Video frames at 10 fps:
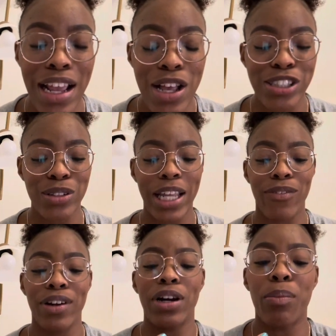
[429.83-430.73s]
So they
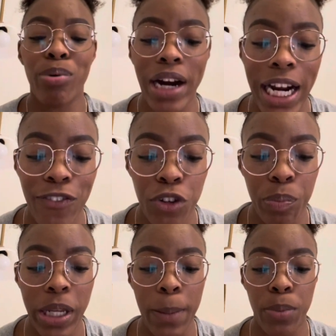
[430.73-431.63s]
were a prideful
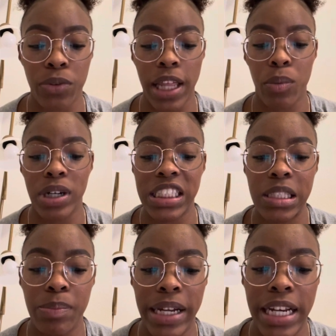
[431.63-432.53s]
people. They wanted to
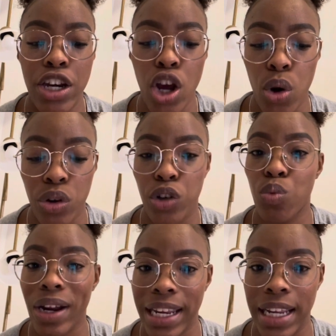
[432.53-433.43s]
be known and
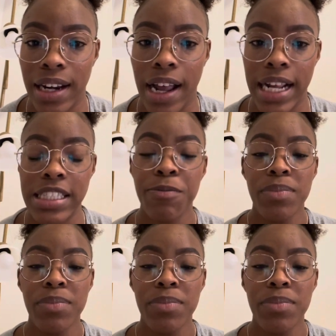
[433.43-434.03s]
recognized.